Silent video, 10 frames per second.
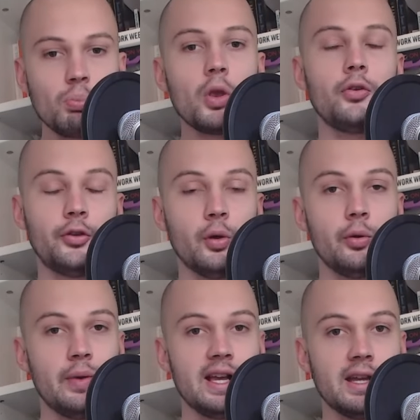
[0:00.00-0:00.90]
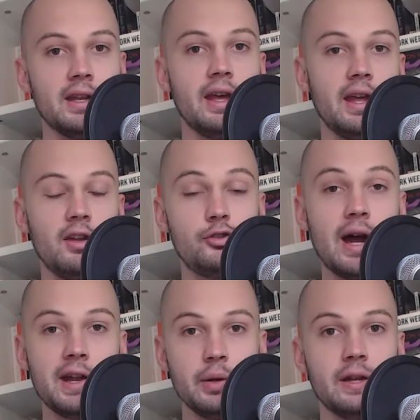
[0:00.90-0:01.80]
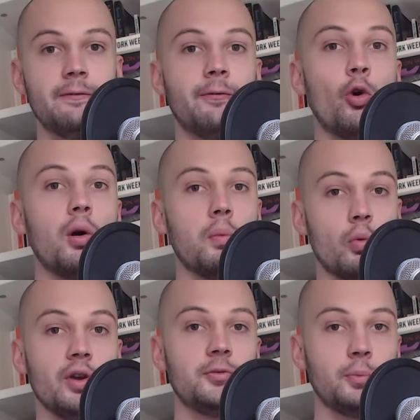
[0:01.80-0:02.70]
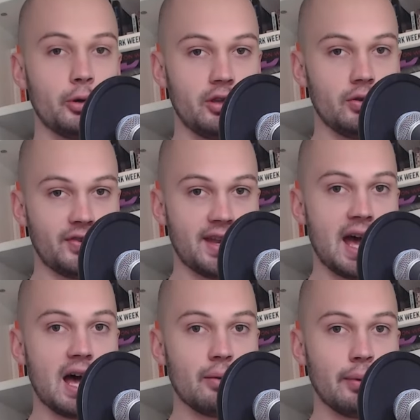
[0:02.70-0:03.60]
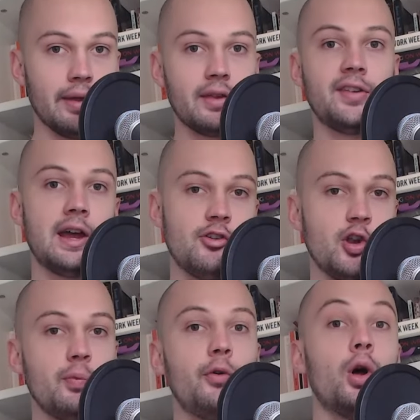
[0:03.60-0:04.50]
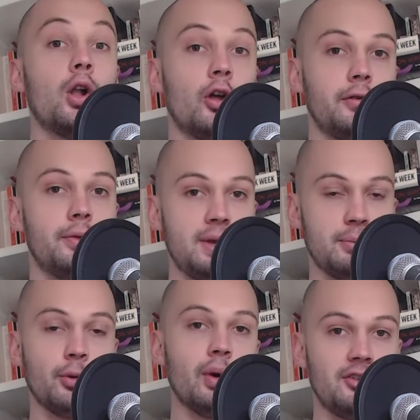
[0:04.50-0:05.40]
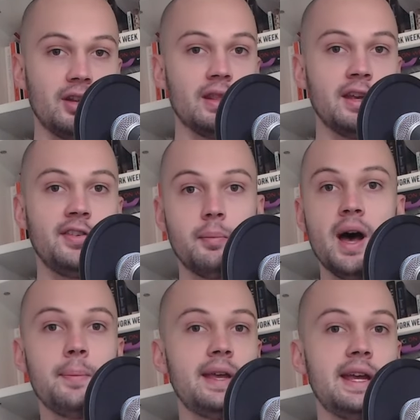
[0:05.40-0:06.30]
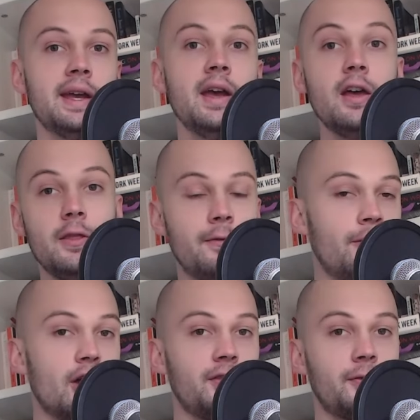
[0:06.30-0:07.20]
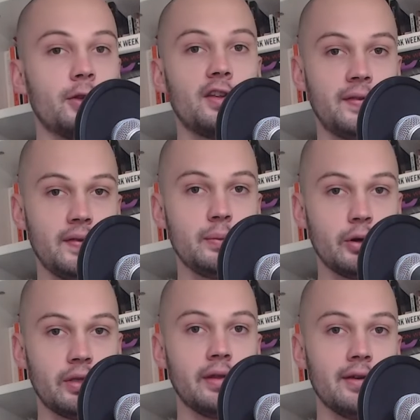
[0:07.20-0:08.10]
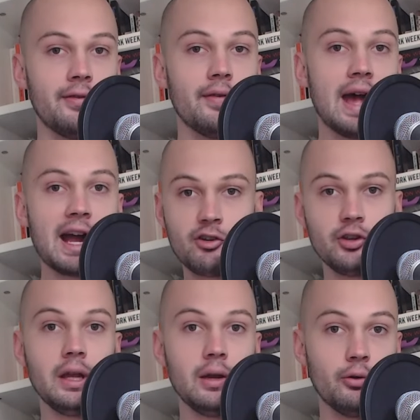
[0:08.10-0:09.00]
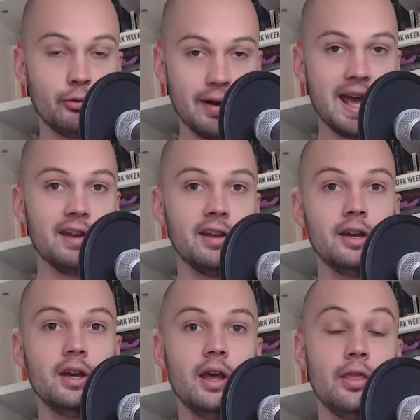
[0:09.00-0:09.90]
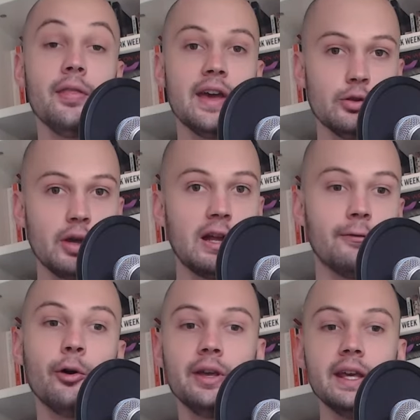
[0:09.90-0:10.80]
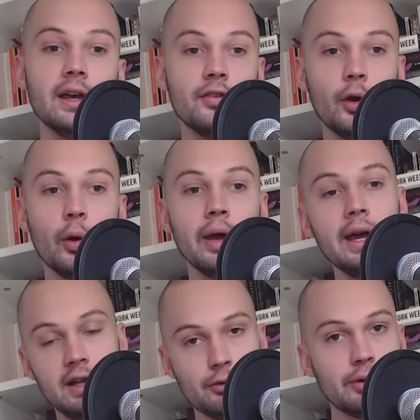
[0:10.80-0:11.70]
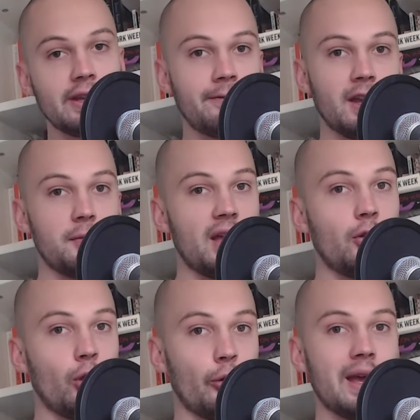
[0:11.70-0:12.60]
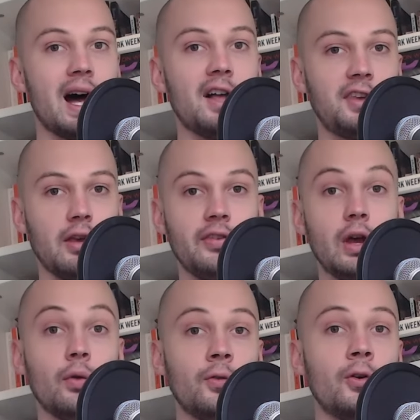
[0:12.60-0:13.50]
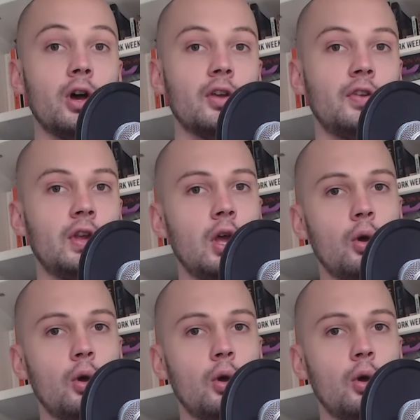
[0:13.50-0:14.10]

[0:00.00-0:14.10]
so that we can try to inform which book you start with. Because I assume for a lot of the people watching this, it might be the first philosophy book that they've ever actually read that they're looking for here. So it's really fundamental that we ask ourselves first